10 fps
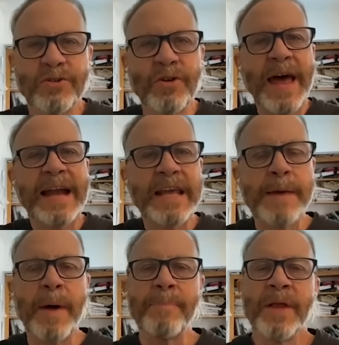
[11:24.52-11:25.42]
So that
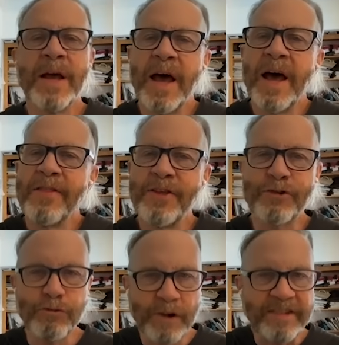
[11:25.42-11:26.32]
came up.
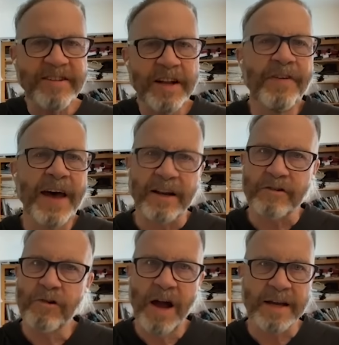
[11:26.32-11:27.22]
This recent
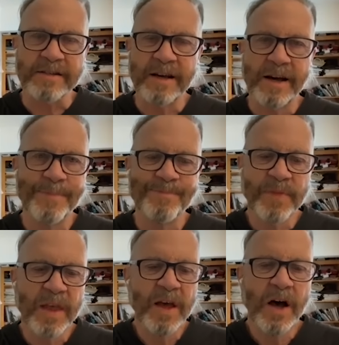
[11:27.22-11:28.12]
event, right, a
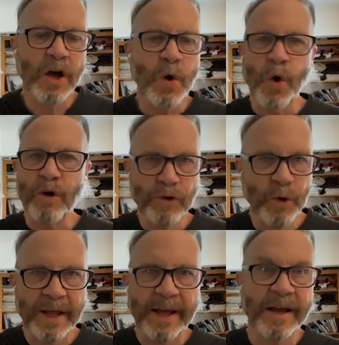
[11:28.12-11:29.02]
court
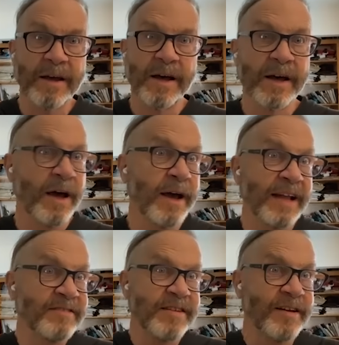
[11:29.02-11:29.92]
ruling
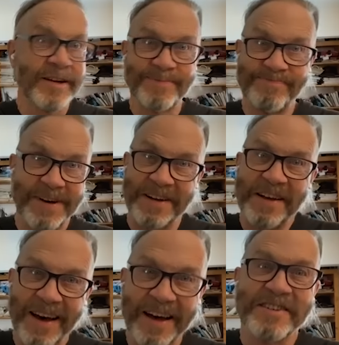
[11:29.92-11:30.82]
against a
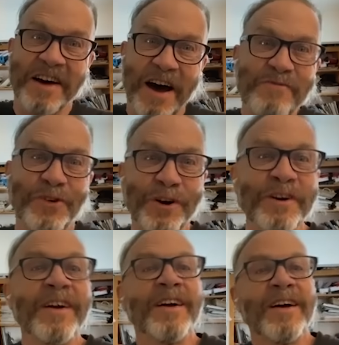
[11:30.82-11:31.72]

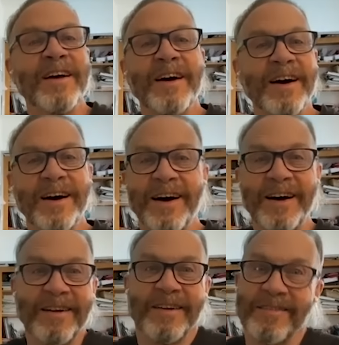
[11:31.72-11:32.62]
diver.
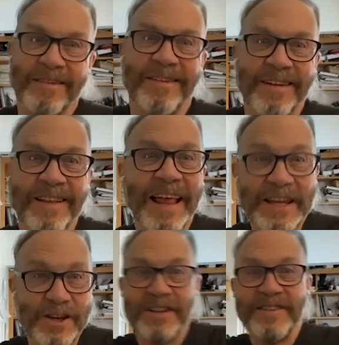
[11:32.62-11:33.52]

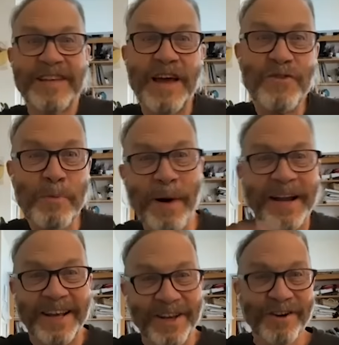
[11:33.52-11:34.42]
Like you didn't save your
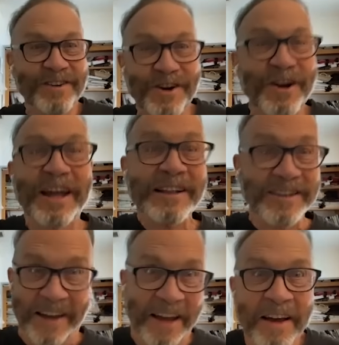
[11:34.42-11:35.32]
buddy, you're
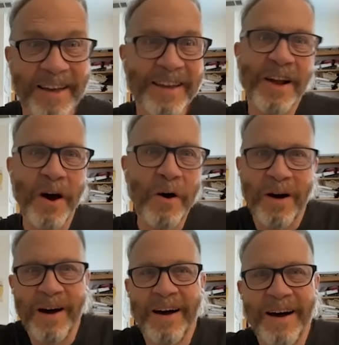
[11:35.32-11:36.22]
guilty, in
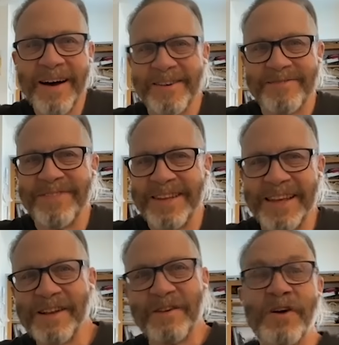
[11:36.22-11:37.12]

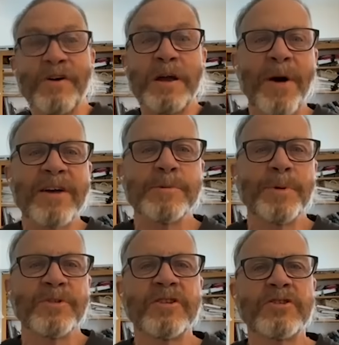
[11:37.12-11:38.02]
a very
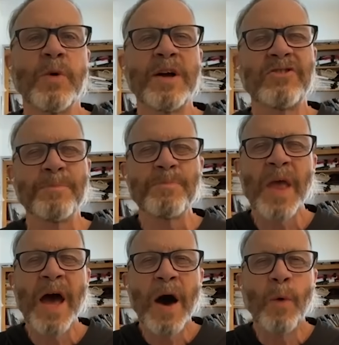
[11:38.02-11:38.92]
impossible situation.
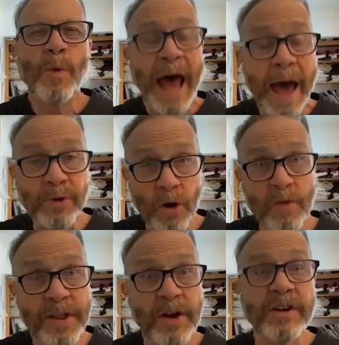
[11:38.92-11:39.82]
When I was
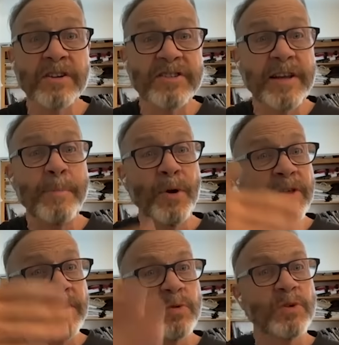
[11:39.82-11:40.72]
over there in December,
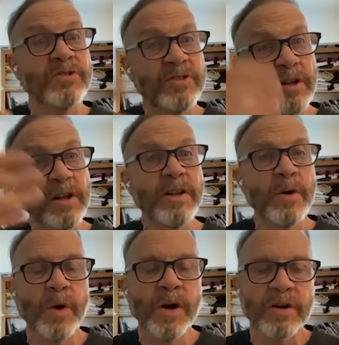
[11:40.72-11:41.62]
this was still in
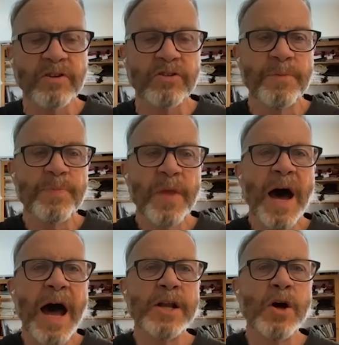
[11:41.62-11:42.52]
the works.
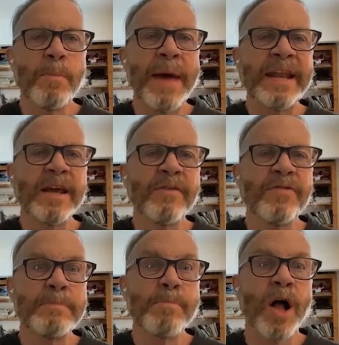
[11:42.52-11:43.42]
I know many of
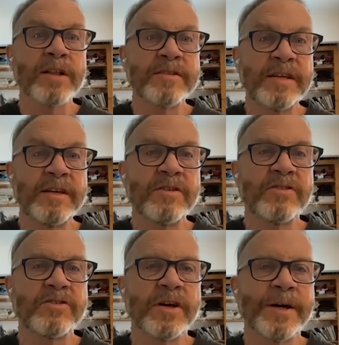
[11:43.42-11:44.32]
the
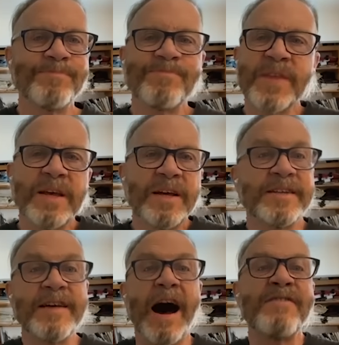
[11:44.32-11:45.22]
Maltese
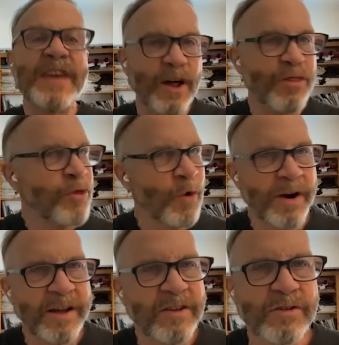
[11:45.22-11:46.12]
diving
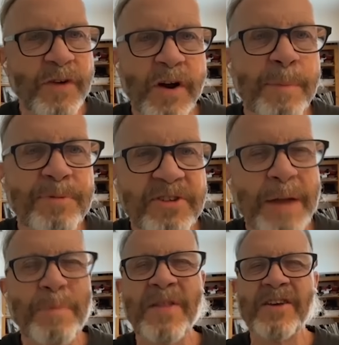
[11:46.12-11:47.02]
authorities are very
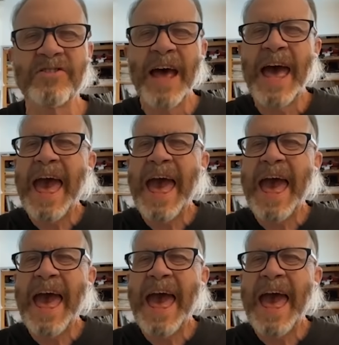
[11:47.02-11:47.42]
upset by this.